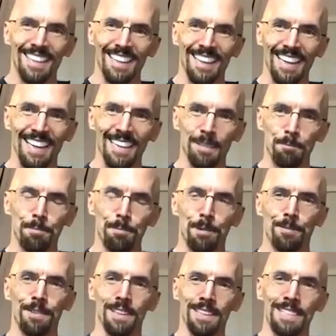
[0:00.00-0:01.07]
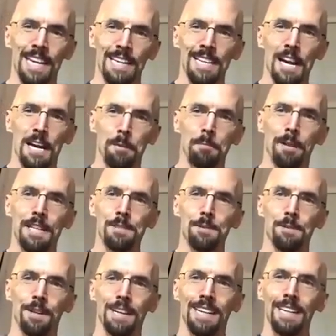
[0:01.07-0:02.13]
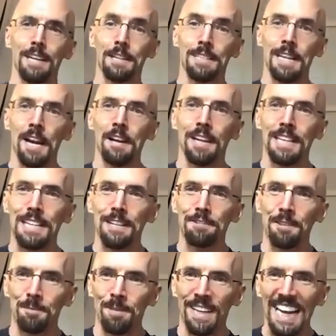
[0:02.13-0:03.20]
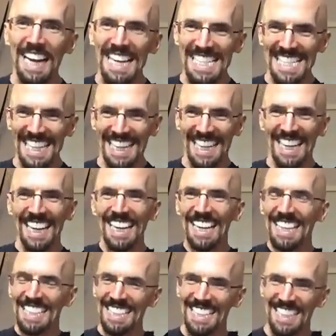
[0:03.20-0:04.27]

Okay, the tectonic plates were in an entirely different place. Yes.